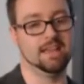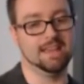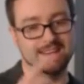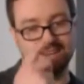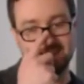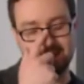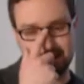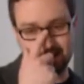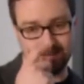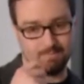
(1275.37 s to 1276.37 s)

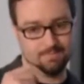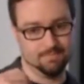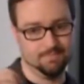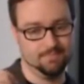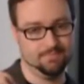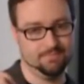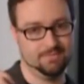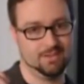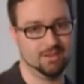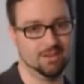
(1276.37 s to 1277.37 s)
on
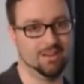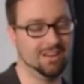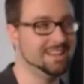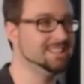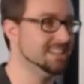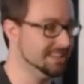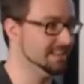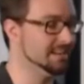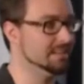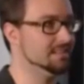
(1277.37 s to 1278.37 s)
SE
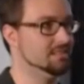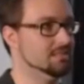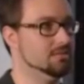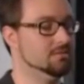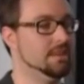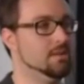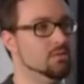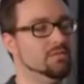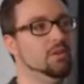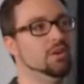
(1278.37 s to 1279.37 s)
Linux, they
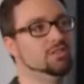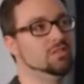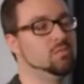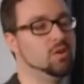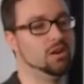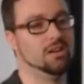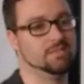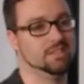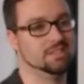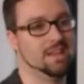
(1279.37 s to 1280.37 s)
refer to
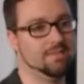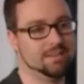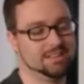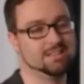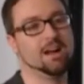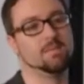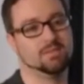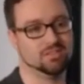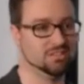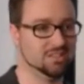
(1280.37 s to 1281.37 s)
programs as having a type
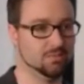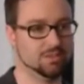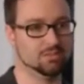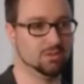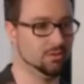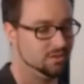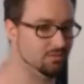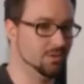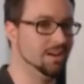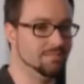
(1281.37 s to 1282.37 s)
associated with it as well, which is
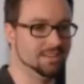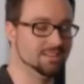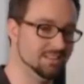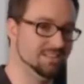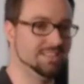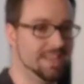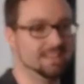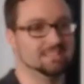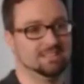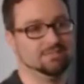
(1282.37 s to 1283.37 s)
why I mentioned that
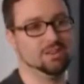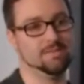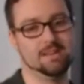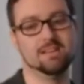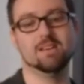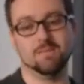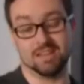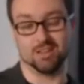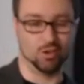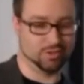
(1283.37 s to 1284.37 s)
instead of domain. But you
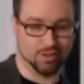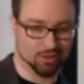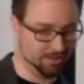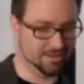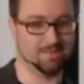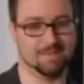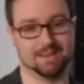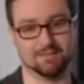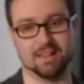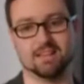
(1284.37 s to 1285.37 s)
can also call it a domain
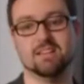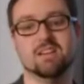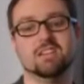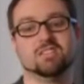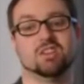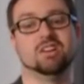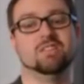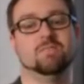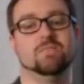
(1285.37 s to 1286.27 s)
if you like. So